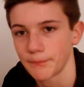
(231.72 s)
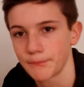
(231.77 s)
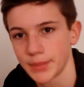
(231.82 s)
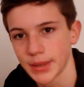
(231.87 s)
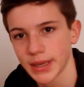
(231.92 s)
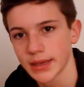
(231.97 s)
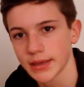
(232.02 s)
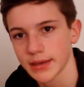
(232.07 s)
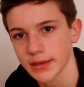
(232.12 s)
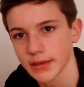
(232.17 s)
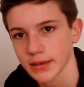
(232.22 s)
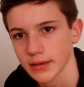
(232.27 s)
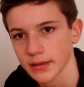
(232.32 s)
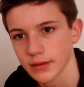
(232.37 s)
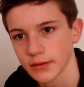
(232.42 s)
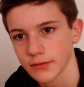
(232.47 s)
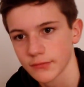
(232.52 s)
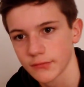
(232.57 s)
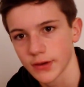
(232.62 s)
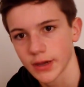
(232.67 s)
big
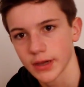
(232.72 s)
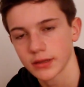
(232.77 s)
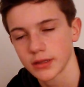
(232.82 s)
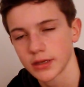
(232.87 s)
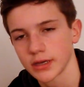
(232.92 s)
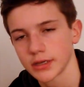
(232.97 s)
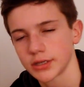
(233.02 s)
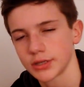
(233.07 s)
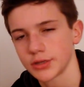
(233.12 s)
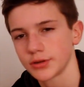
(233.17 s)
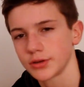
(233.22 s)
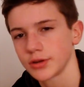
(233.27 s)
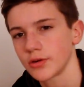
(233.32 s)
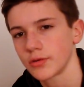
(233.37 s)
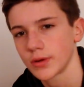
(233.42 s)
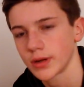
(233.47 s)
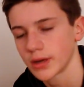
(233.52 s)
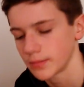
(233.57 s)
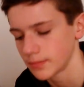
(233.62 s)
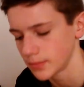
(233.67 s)
firelighter, you know
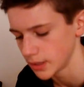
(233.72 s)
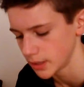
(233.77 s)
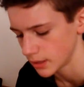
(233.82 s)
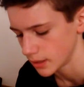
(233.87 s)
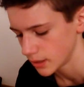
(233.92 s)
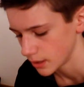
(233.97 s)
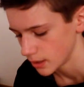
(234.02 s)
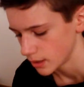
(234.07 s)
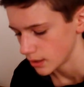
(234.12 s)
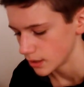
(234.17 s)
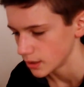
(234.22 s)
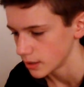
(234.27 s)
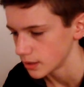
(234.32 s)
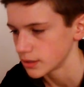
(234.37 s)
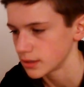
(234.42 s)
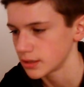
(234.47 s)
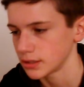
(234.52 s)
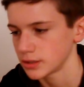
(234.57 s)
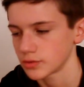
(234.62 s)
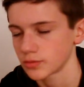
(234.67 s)
what I mean,
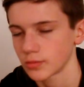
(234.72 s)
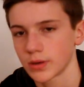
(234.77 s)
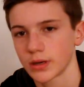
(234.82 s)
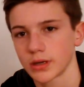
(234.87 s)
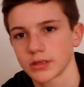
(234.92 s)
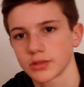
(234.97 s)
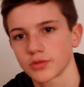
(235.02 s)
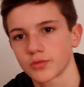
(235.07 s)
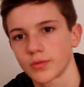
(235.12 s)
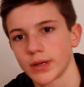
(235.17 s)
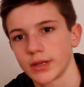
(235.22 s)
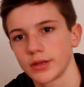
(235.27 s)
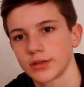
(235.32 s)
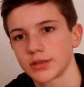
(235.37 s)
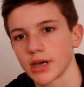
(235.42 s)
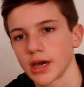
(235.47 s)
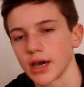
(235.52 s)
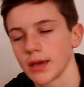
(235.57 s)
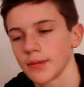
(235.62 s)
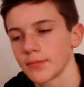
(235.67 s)
these ones when you
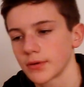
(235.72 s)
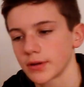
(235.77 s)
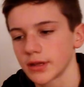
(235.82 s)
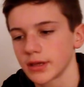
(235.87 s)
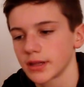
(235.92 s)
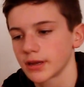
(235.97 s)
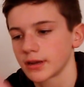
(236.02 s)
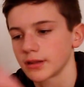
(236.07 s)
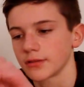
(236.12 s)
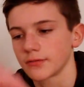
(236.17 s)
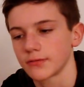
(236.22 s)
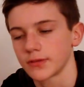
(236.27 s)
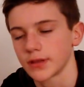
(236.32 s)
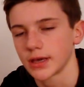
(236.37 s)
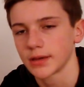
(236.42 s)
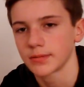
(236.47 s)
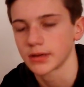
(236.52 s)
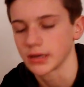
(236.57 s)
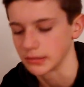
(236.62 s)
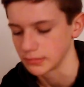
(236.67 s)
type on it and the
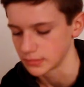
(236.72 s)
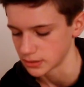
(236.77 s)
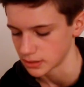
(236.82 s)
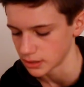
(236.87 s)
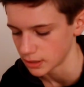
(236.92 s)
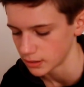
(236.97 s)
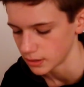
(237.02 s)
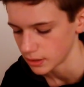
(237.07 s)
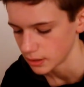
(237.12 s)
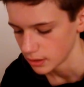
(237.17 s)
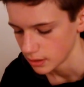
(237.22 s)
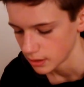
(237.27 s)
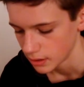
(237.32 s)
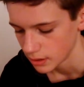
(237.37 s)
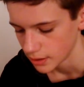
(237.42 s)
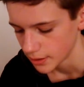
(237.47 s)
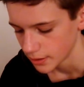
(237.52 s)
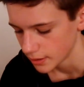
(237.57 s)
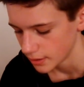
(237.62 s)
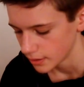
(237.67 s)
flame comes out.
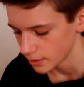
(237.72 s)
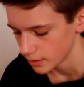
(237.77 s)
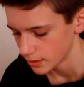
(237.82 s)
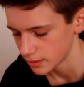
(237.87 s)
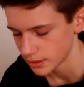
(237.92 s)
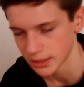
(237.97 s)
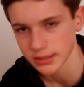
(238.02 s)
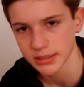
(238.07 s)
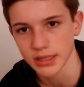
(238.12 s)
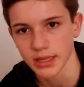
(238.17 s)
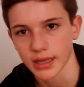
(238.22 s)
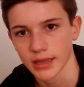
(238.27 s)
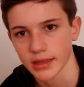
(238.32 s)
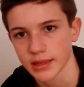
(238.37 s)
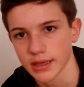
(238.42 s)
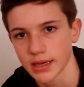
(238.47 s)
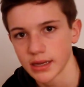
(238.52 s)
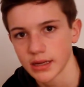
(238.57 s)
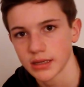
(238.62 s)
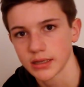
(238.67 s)
Things like
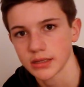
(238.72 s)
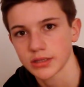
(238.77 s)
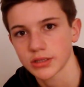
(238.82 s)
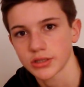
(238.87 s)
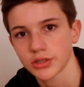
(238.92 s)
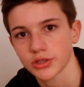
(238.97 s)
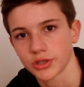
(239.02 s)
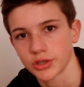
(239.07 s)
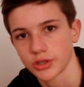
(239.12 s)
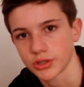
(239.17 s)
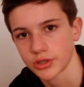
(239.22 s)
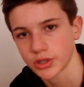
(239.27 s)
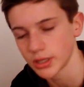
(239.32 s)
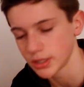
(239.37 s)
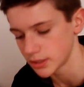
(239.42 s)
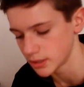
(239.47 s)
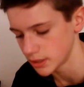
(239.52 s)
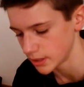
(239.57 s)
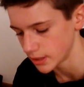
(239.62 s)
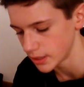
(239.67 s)
that is just
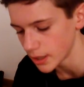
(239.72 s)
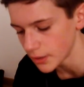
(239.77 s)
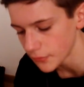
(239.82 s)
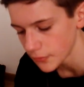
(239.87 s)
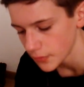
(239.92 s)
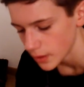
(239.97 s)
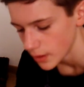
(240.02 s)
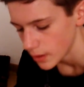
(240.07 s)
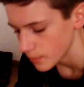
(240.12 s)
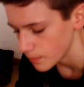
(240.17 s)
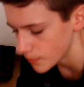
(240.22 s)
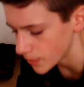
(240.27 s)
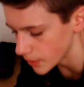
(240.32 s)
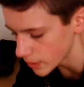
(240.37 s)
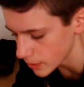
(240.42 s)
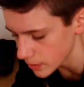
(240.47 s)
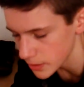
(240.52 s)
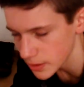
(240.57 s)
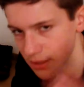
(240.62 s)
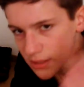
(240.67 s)
easy enough,
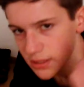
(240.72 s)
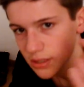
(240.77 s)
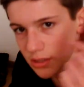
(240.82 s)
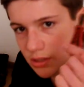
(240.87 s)
but this